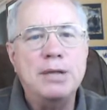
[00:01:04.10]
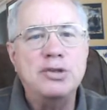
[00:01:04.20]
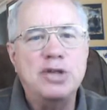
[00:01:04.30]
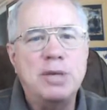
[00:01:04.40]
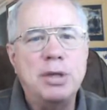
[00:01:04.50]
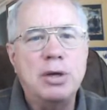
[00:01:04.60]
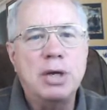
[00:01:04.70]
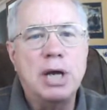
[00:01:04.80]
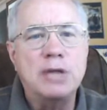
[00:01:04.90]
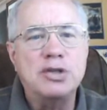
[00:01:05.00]
and some of their
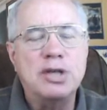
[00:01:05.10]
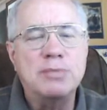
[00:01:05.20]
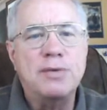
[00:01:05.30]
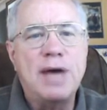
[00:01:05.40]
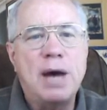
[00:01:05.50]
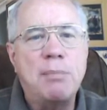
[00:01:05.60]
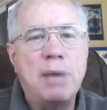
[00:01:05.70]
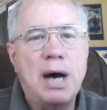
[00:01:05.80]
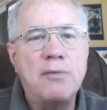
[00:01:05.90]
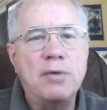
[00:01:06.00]
concepts of how
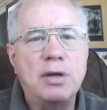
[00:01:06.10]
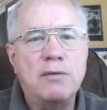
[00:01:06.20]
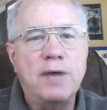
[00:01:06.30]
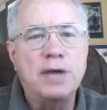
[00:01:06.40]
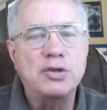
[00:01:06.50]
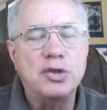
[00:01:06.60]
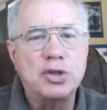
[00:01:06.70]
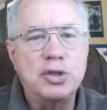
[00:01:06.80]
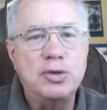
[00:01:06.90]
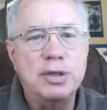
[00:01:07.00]
poverty affects a
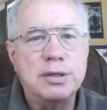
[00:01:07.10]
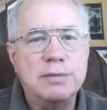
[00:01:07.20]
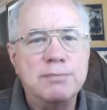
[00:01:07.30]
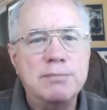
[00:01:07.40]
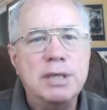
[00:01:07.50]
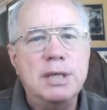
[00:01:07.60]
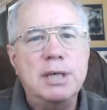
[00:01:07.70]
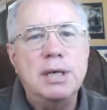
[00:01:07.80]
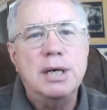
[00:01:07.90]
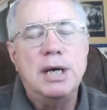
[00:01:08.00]
student.
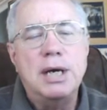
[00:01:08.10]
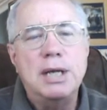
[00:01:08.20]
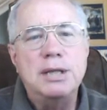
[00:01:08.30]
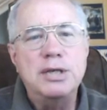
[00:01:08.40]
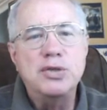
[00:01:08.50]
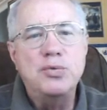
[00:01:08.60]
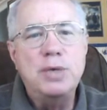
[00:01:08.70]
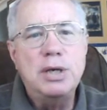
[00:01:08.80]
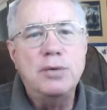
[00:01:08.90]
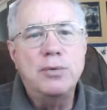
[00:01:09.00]
This
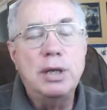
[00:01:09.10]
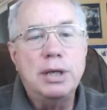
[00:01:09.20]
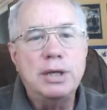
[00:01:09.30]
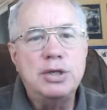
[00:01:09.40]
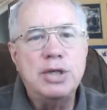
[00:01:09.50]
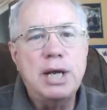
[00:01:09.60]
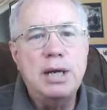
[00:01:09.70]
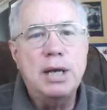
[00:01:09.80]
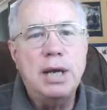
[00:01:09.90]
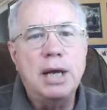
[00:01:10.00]
week, we're going to look at
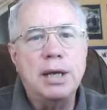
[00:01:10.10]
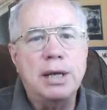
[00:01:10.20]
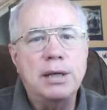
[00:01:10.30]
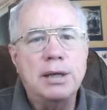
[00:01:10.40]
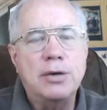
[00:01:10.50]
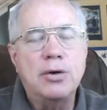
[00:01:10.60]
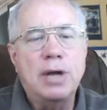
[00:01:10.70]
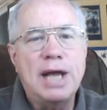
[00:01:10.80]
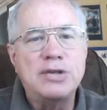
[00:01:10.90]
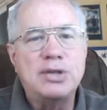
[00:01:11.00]
Jane Elliott and her
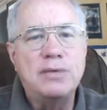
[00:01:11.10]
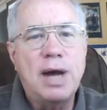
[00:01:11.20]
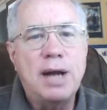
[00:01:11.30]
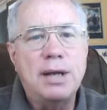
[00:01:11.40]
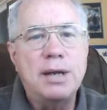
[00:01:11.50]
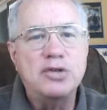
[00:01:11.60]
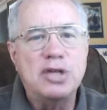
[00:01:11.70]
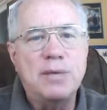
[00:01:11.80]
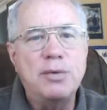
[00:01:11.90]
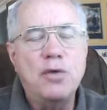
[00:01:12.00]
class divided. Now,
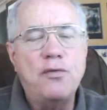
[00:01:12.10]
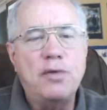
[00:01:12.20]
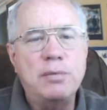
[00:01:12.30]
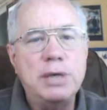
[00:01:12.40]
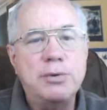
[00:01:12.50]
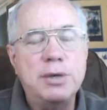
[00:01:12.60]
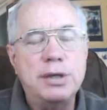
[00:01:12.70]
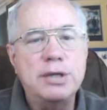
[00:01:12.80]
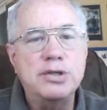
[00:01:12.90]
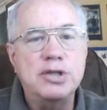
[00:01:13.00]
some of you are familiar
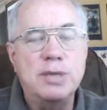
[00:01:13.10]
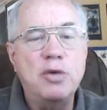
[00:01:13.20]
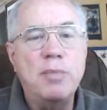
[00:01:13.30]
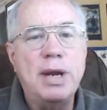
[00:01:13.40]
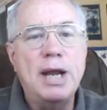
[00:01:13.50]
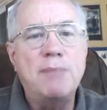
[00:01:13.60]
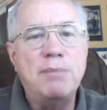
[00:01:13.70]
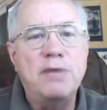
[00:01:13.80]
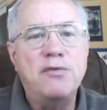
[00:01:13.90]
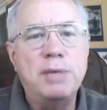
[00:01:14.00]
with this, some of you may not
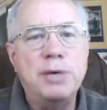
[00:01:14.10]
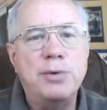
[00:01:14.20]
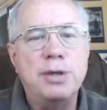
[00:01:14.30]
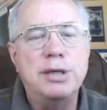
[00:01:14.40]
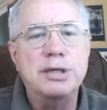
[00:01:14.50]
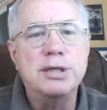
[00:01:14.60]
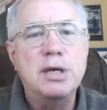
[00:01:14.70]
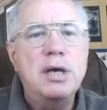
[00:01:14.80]
be familiar with this.